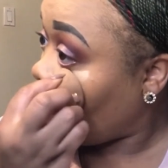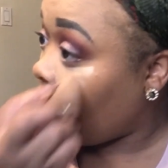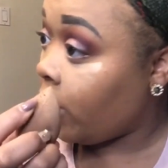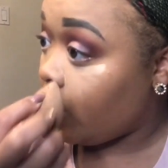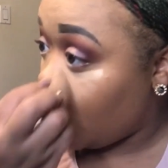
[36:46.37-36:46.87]

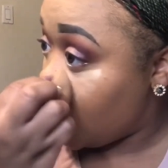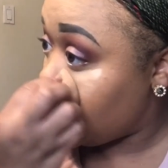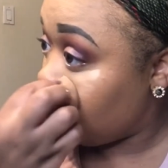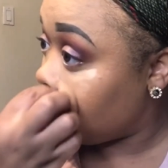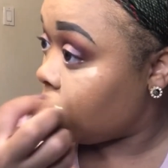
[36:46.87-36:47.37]
And then
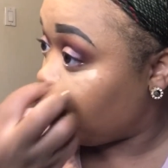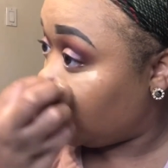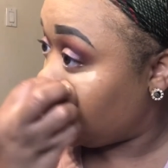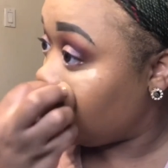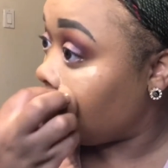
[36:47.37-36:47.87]
I'm just
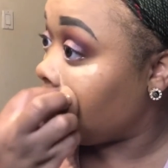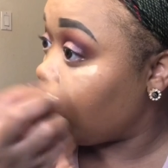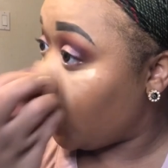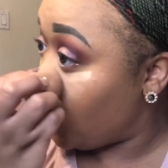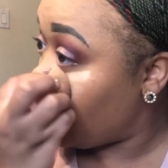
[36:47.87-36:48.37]
blending it
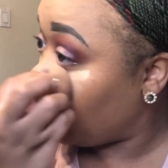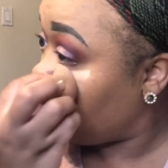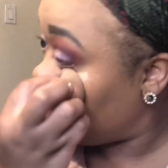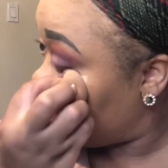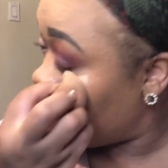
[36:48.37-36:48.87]
down
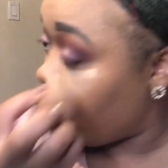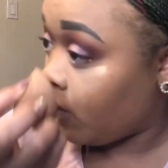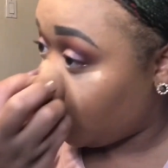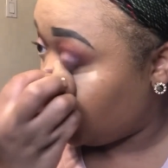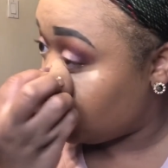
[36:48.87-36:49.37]
and around
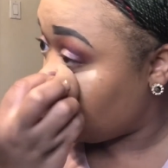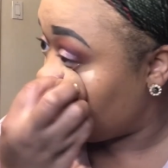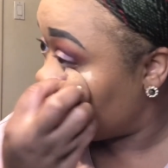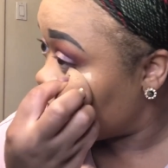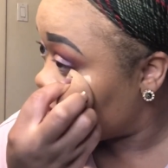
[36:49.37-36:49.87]
like so.
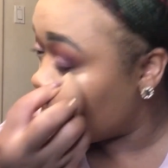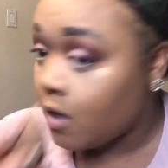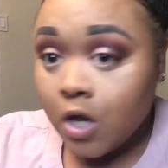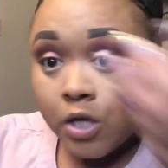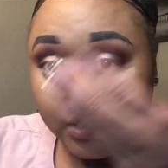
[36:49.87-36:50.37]
Just
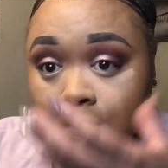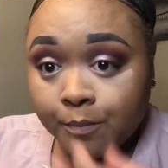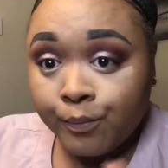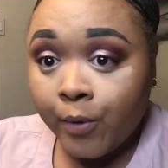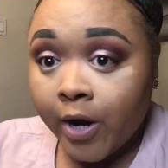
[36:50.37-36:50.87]

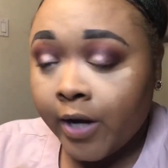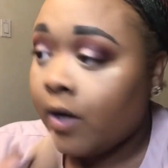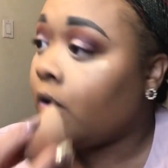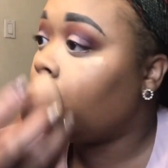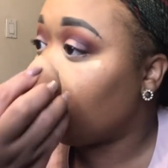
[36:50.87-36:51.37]

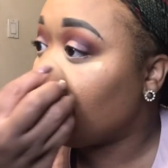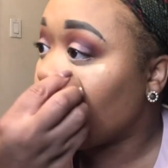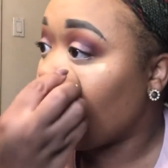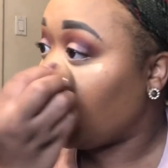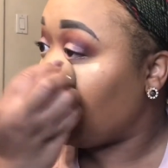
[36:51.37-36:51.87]
spreading the
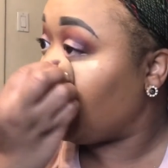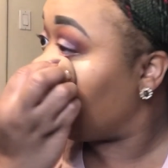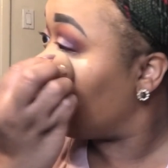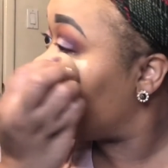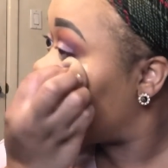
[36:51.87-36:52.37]
joy.
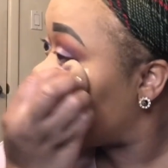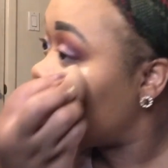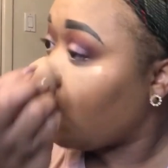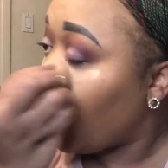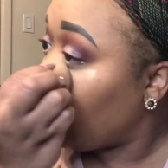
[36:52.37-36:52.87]
You know,
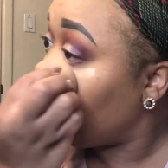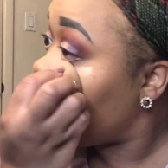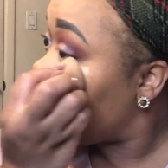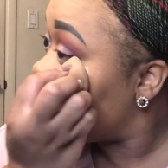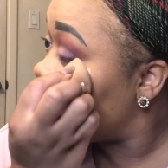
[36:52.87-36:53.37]
you
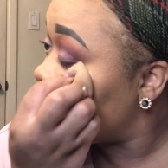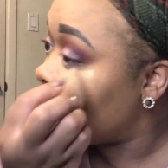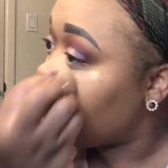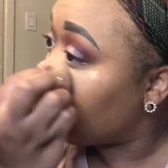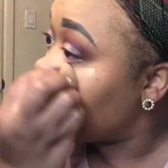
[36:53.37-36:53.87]
can't be a
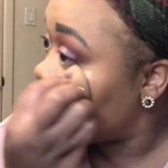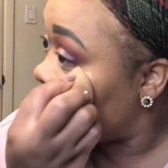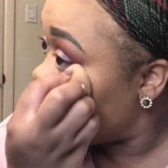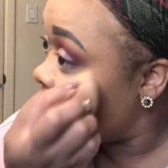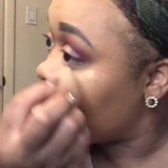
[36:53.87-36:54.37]
stingy
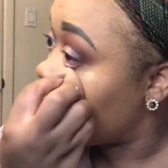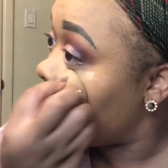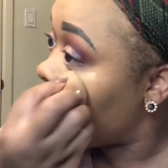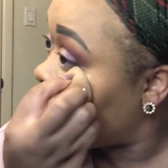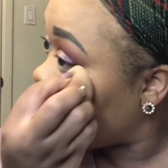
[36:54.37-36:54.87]
piercer.
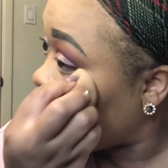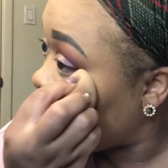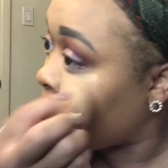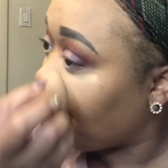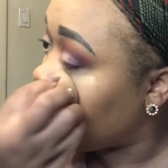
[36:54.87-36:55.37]
Yo,
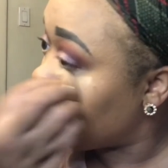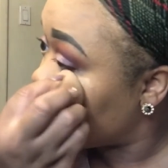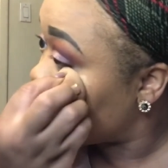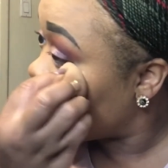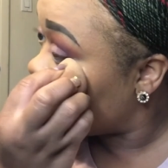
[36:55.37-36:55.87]
can't be
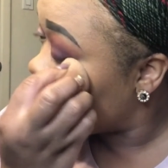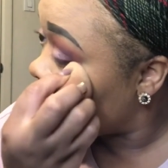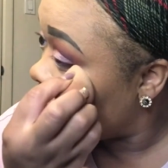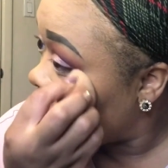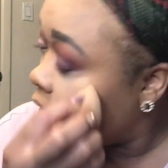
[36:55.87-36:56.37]
stingy.
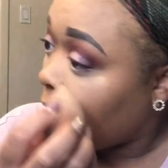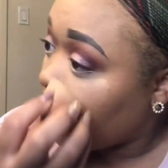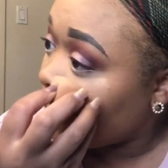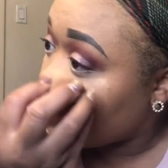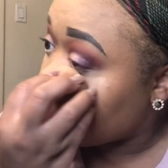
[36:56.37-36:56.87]

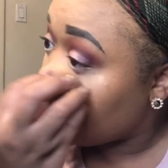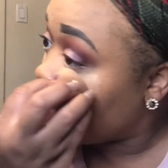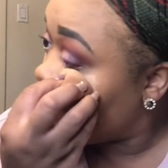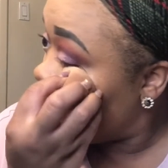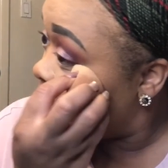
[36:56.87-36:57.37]
And I take
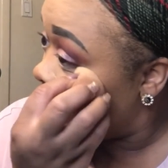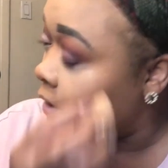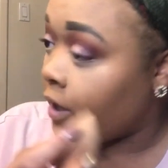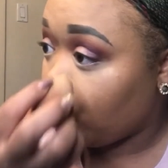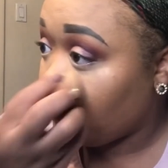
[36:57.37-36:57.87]
it up in
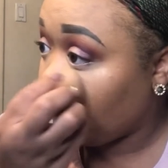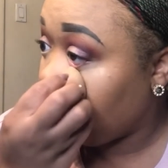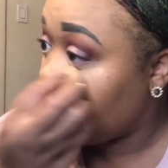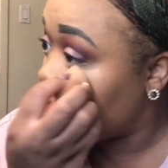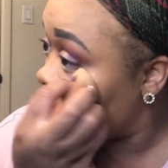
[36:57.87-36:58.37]
that
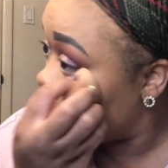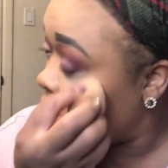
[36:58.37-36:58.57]
crease.